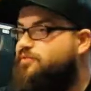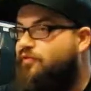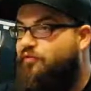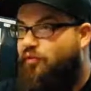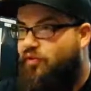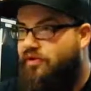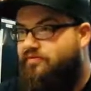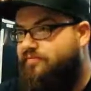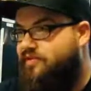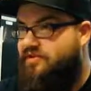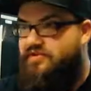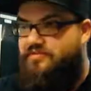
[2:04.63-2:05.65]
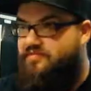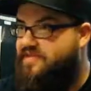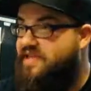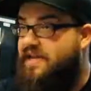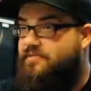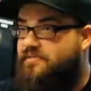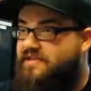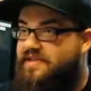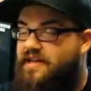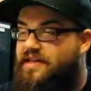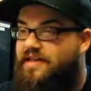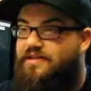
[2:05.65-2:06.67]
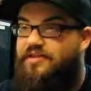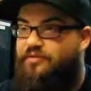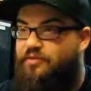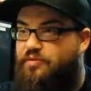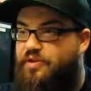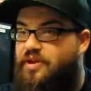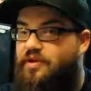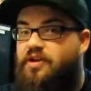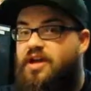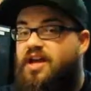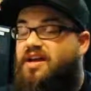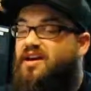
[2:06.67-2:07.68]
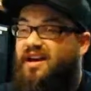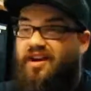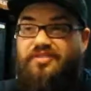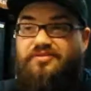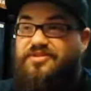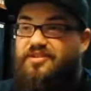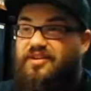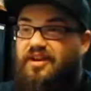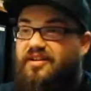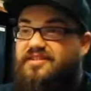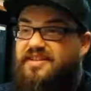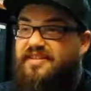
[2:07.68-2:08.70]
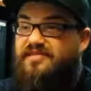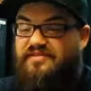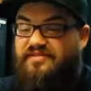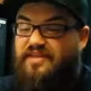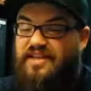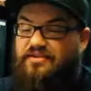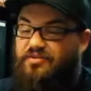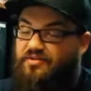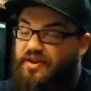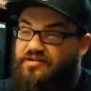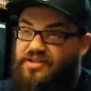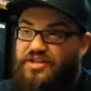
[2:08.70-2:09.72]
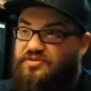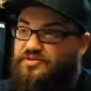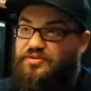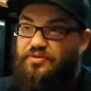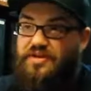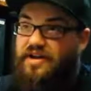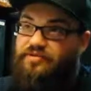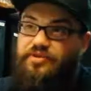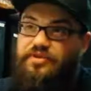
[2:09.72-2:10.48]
before, staples that I like to throw in there. Others are cards I've either rarely used or never